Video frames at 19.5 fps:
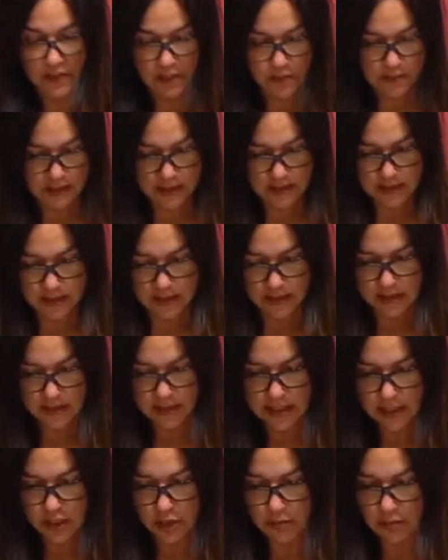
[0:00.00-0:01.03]
asbestos
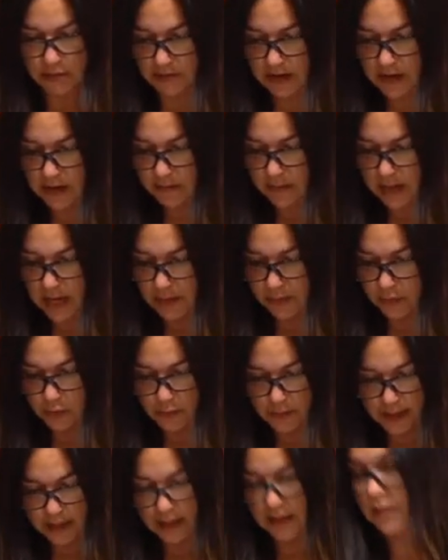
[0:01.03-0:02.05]
and to prevent people
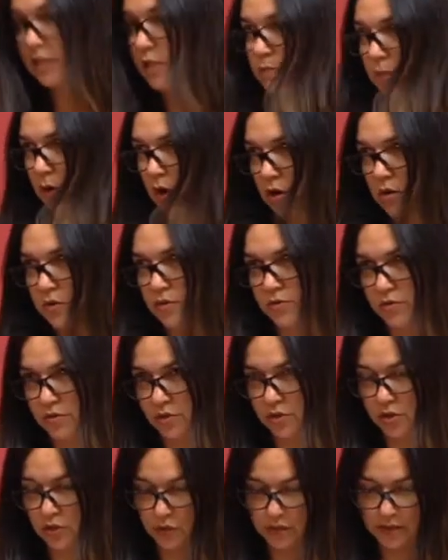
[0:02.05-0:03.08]
being
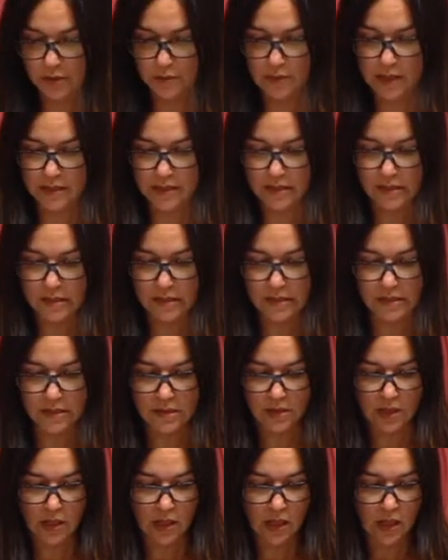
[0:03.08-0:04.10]
exposed to
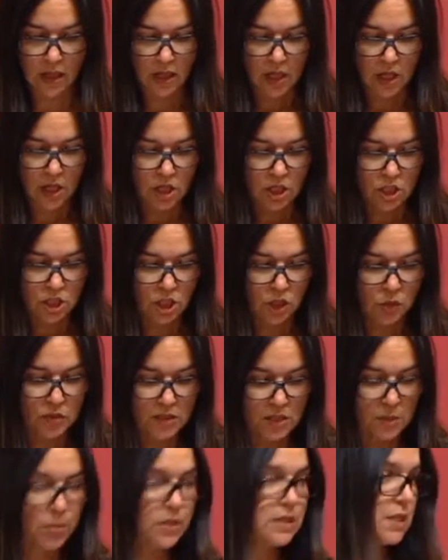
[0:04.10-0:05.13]
asbestos. She
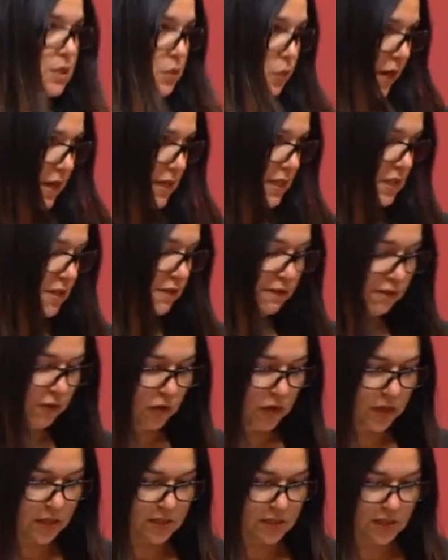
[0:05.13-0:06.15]
was a persuasive
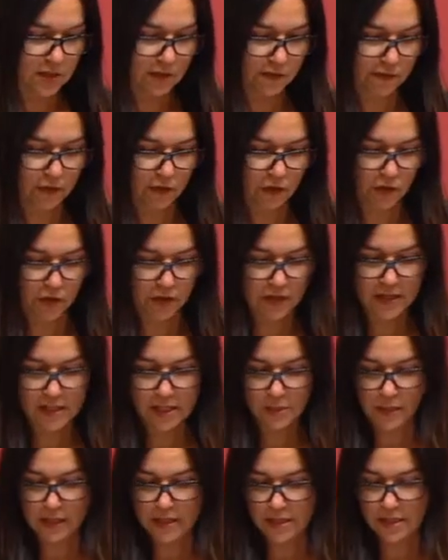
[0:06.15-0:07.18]
voice for the
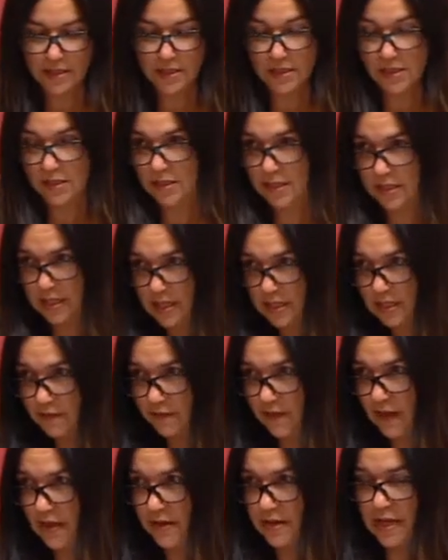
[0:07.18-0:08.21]
Asbestos Disease
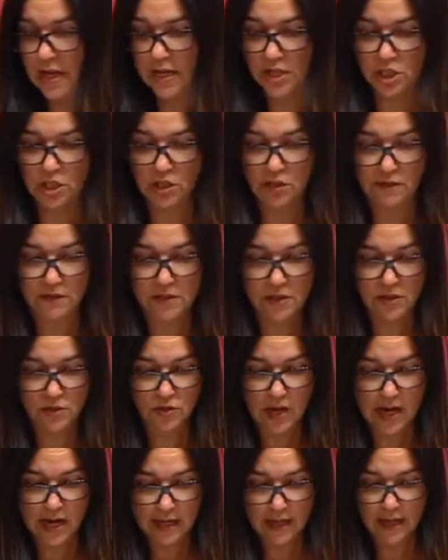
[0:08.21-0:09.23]
Foundation of
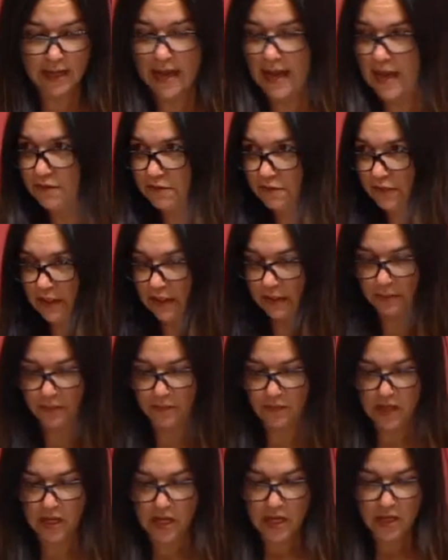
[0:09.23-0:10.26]
Australia, ADFA,
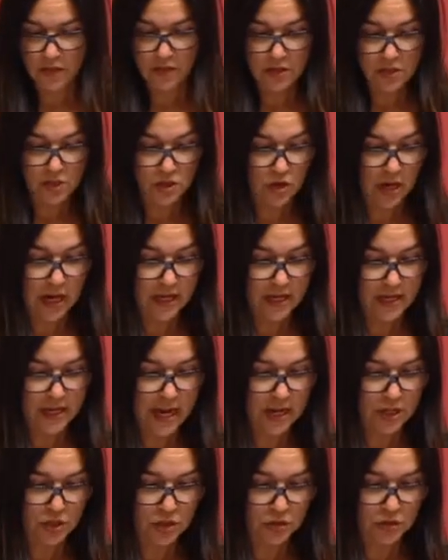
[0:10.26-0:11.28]
the Australian
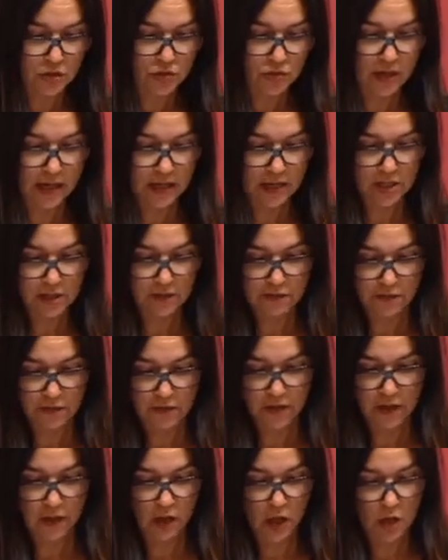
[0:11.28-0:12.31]
National Director for
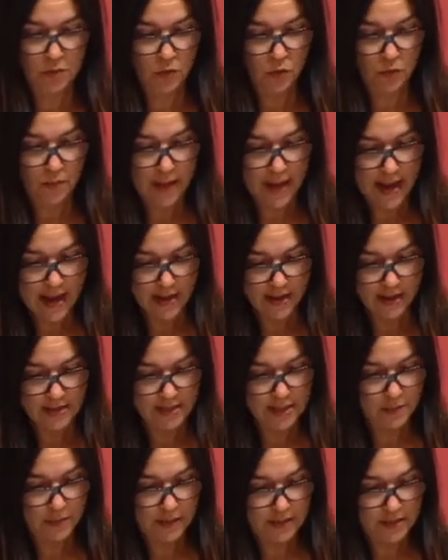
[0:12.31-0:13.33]
the Global Ban
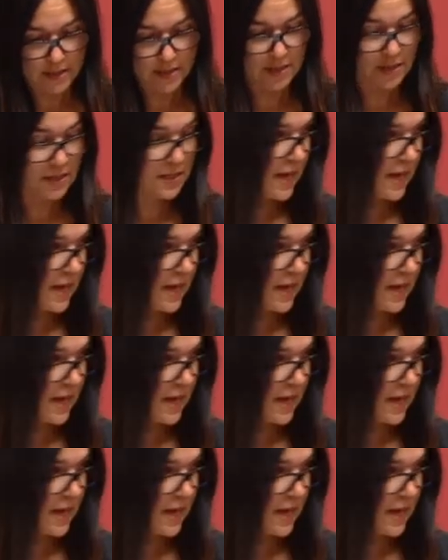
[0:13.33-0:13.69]
Asbestos